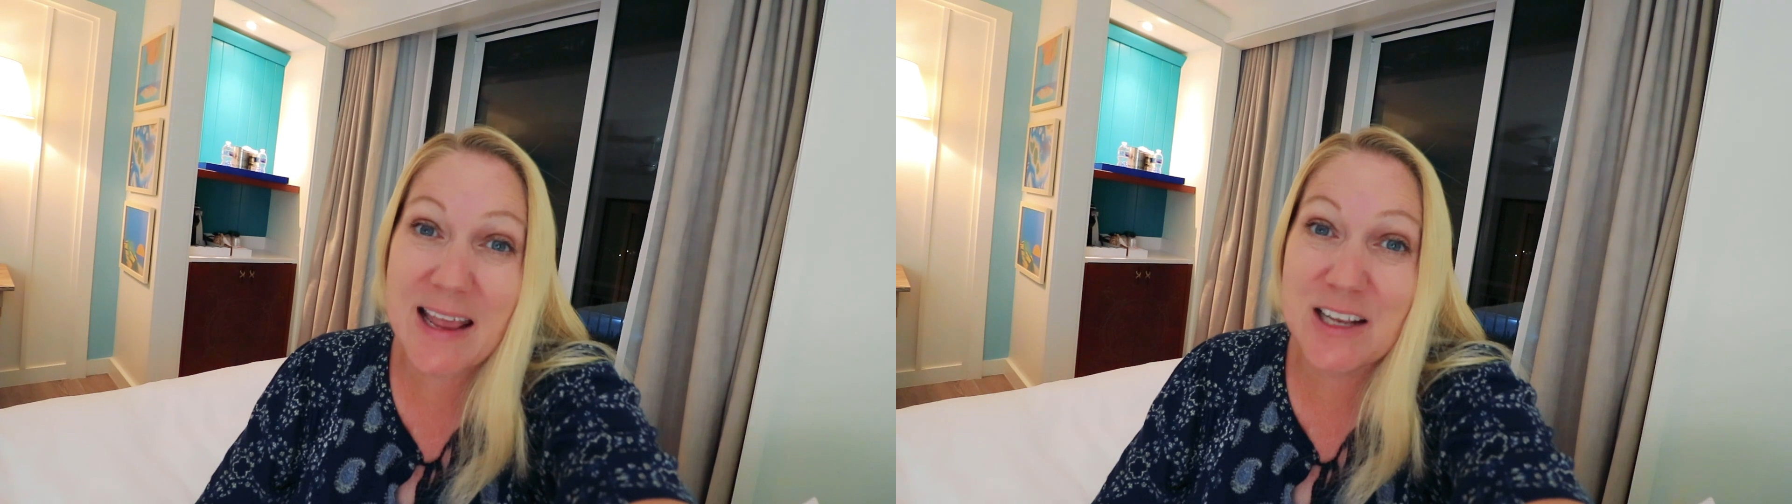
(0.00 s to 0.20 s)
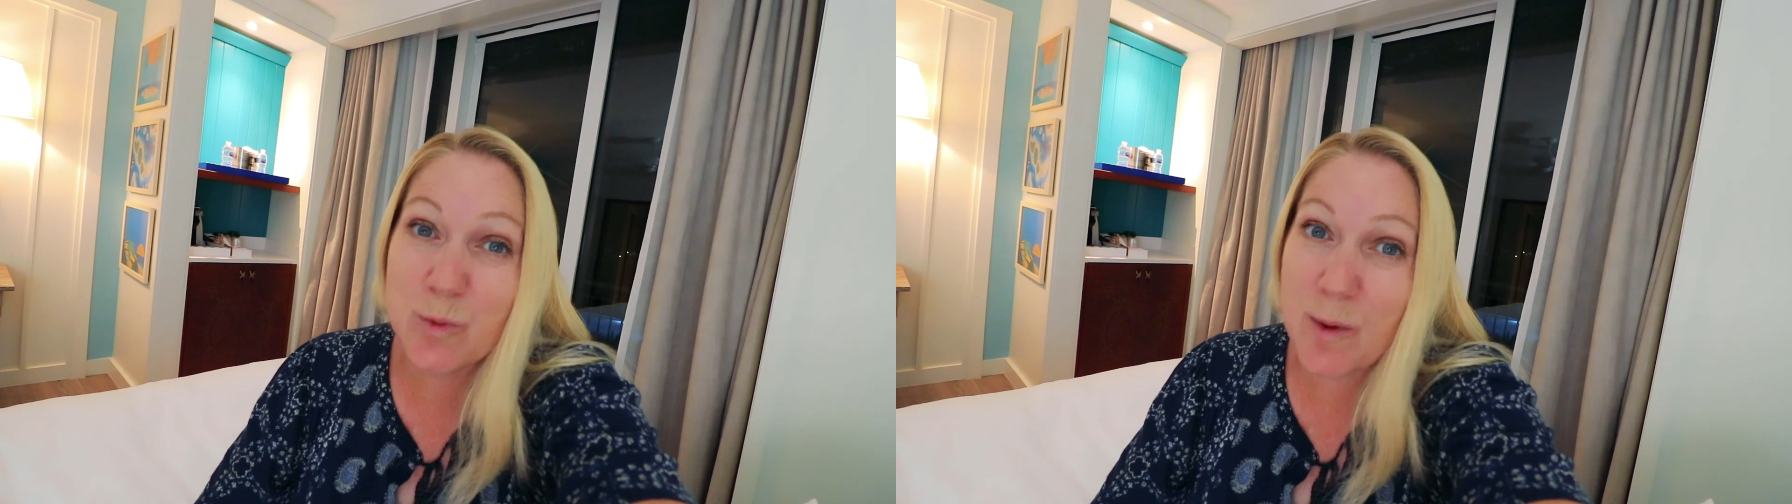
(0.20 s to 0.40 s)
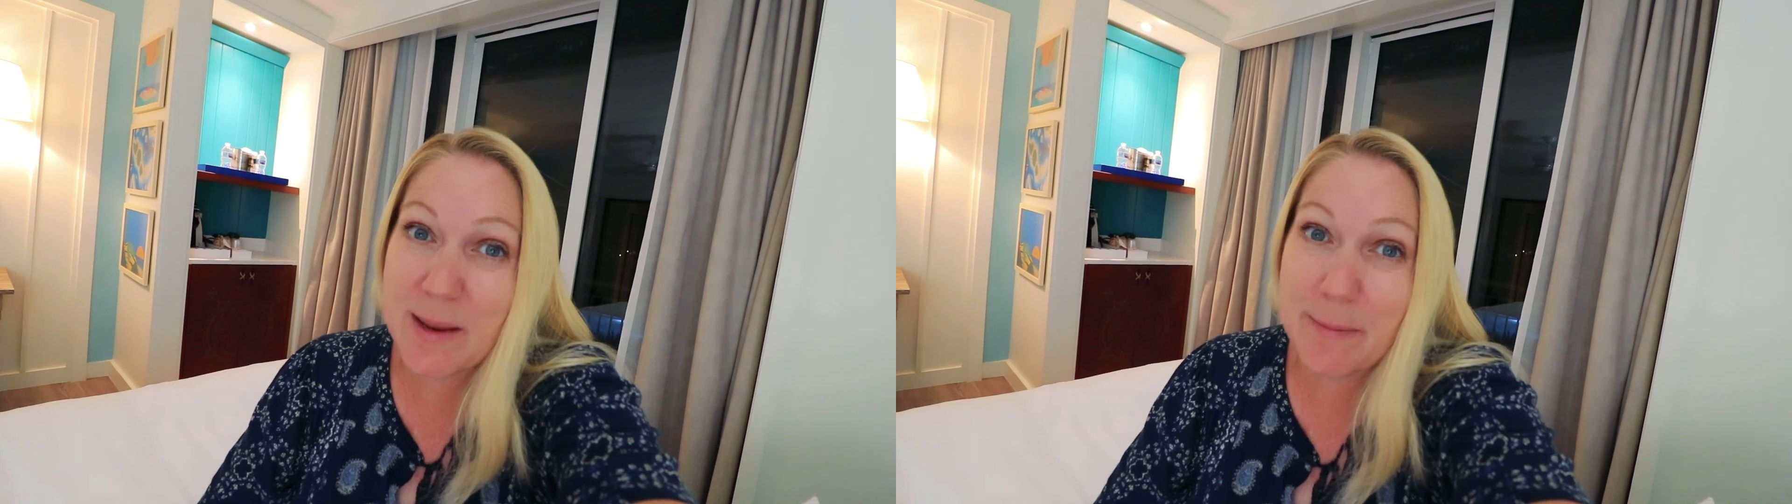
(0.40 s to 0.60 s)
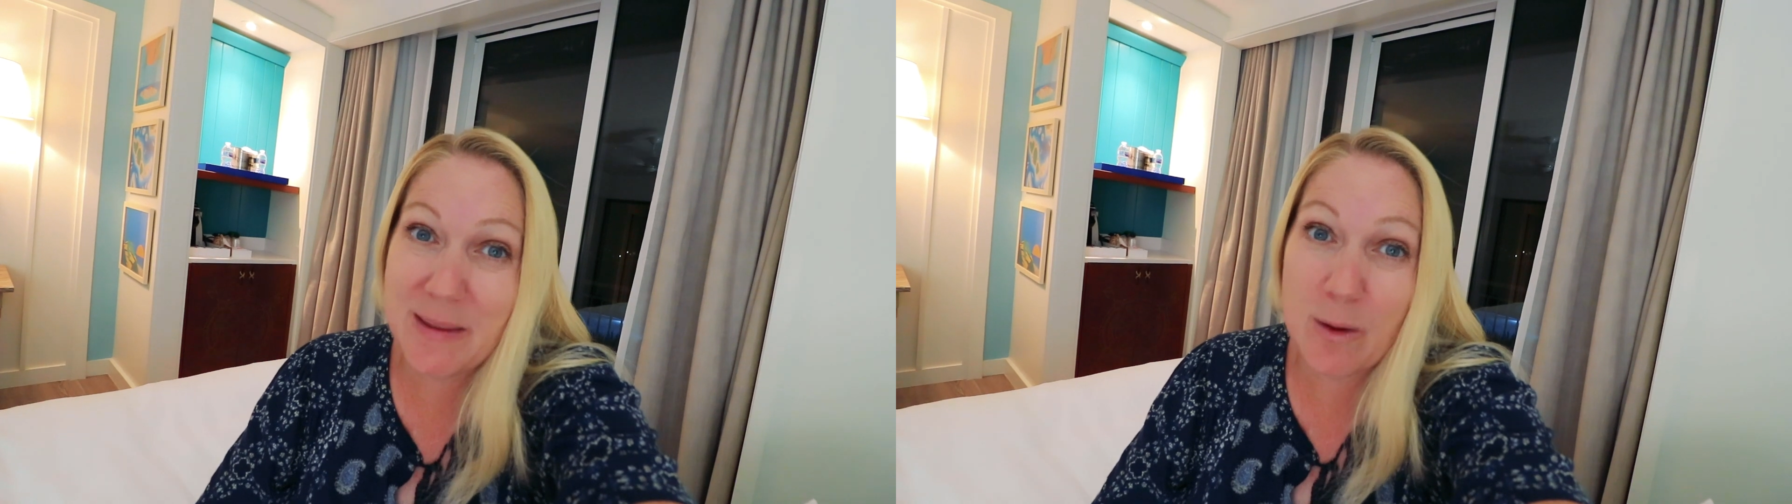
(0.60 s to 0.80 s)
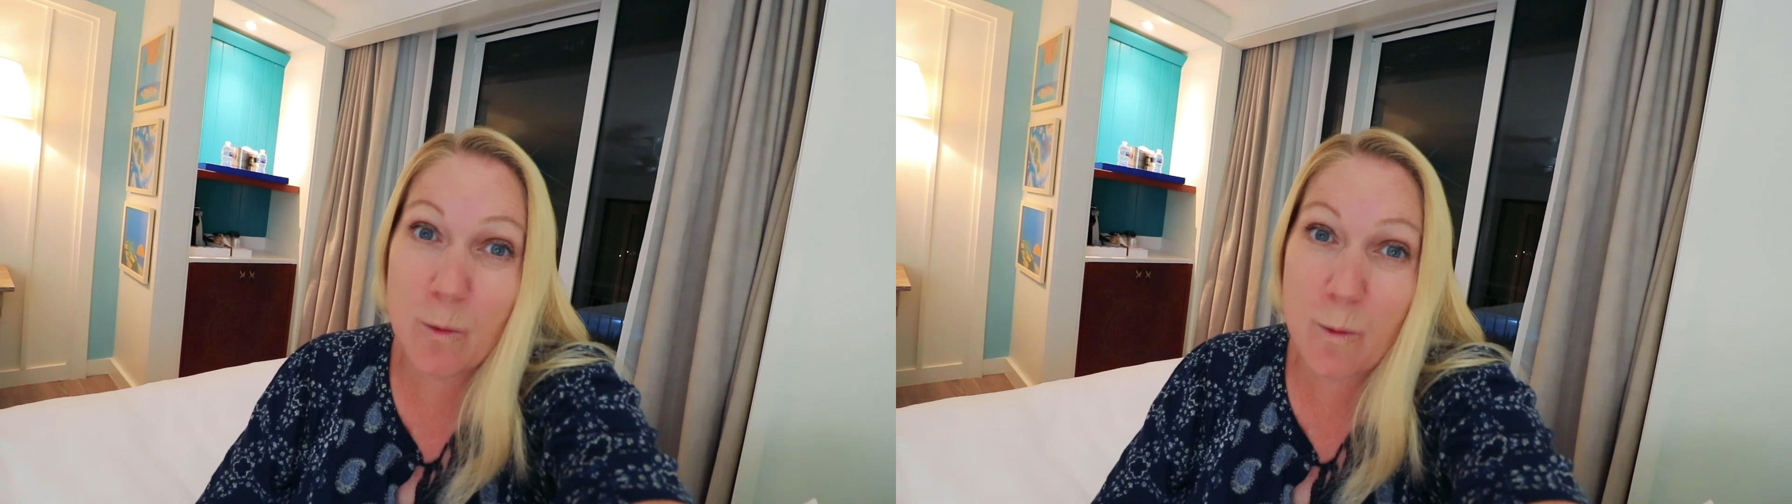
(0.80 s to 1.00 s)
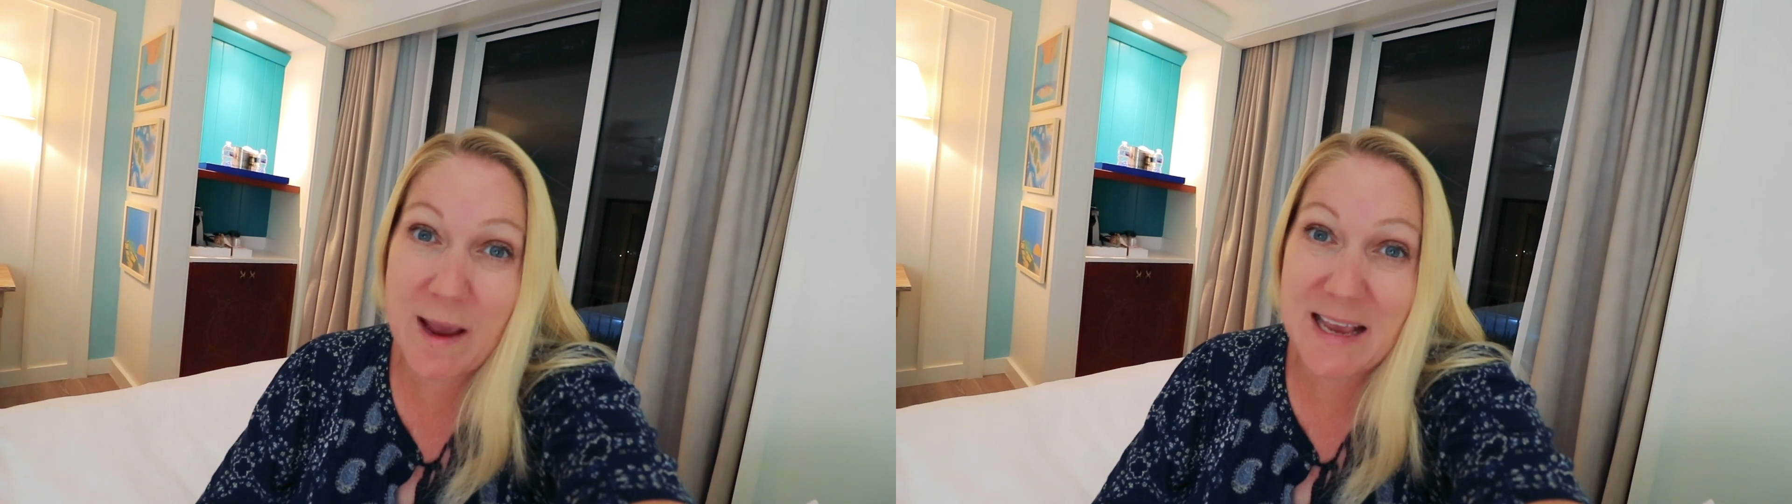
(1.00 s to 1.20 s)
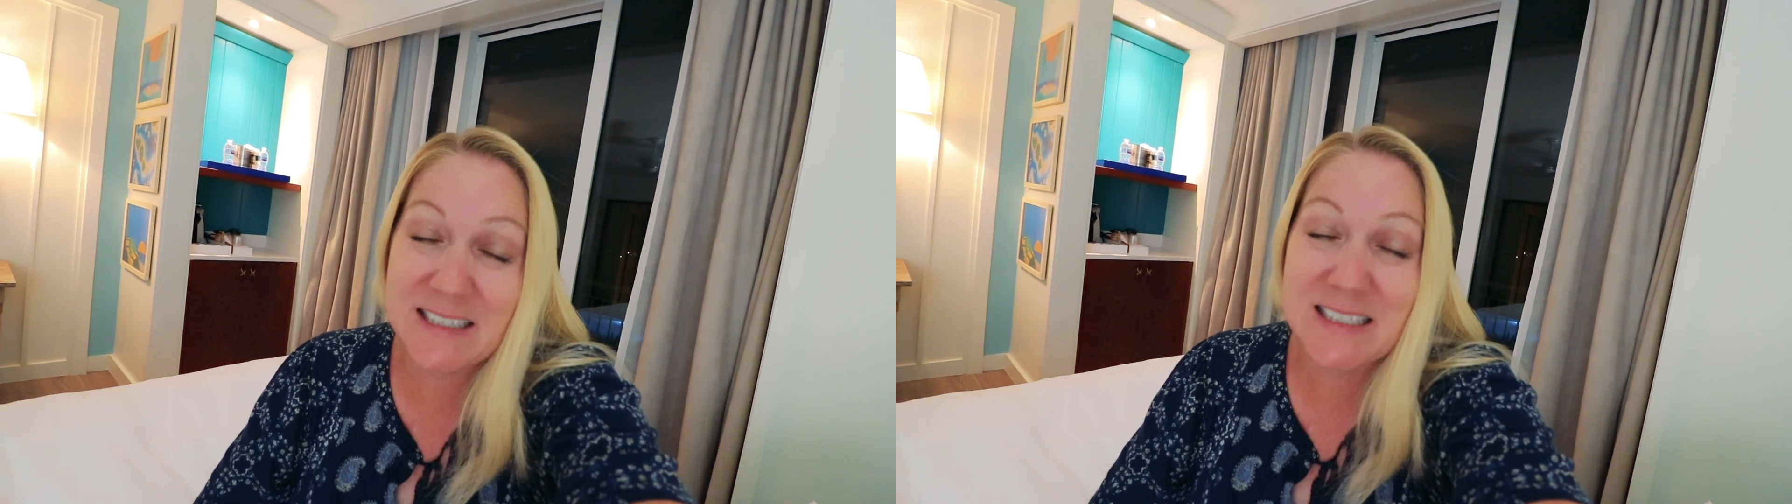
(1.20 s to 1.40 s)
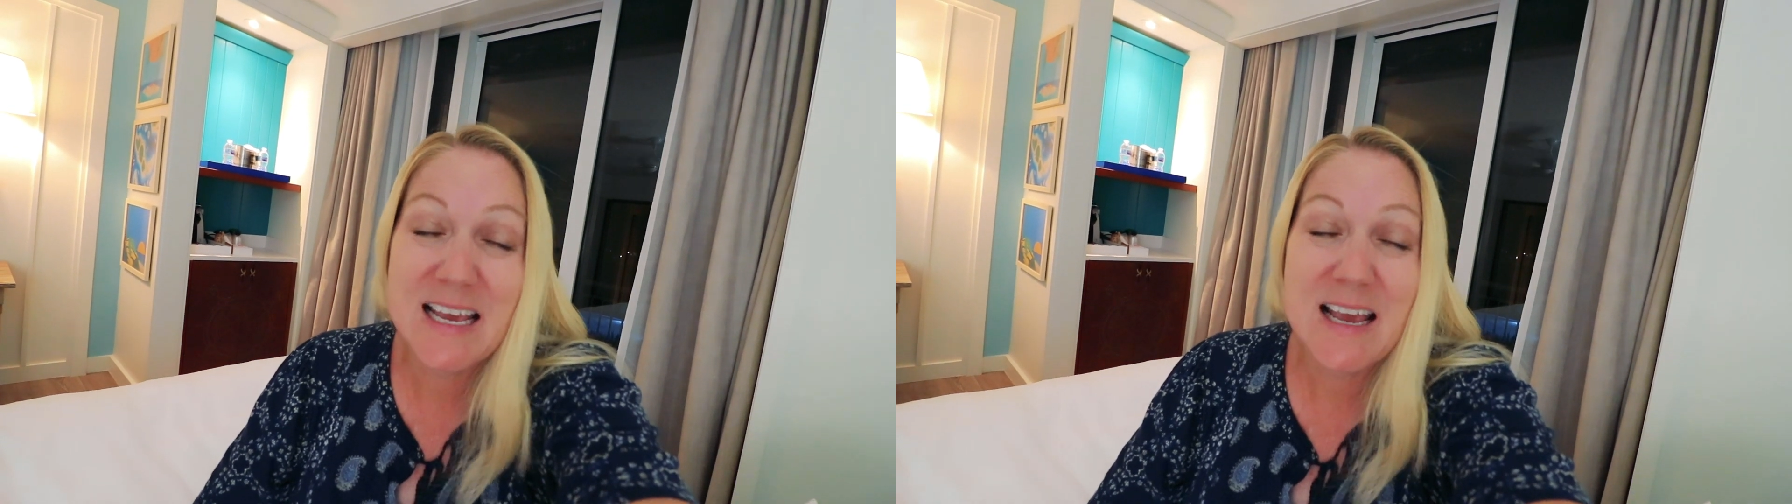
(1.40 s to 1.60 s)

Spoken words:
a 20-minute wait.